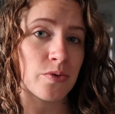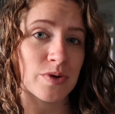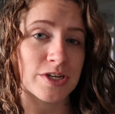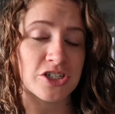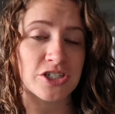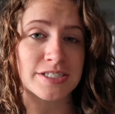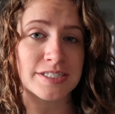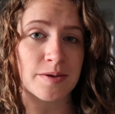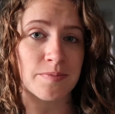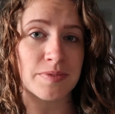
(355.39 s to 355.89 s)
which
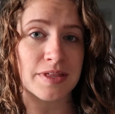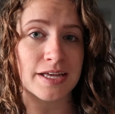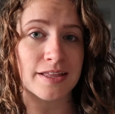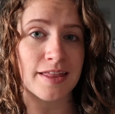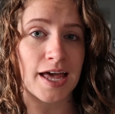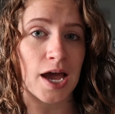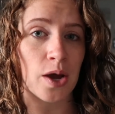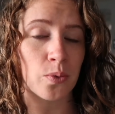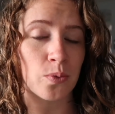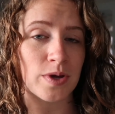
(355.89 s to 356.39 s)
is something
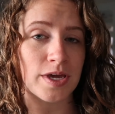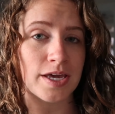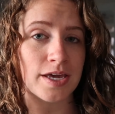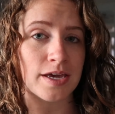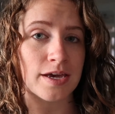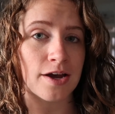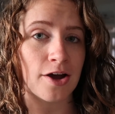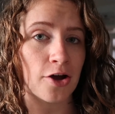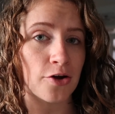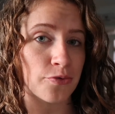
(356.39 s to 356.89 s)
that
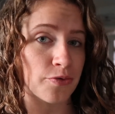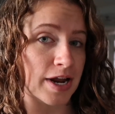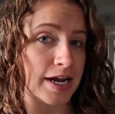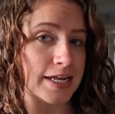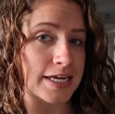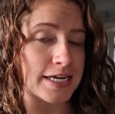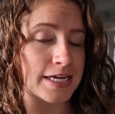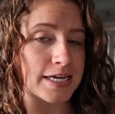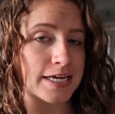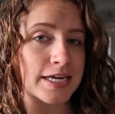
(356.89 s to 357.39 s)
we
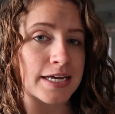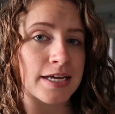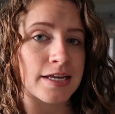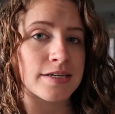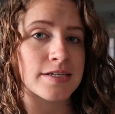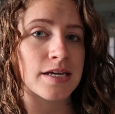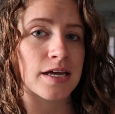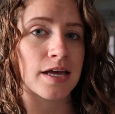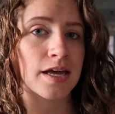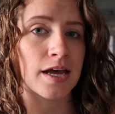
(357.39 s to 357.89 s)
already
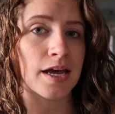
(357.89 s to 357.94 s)
eat.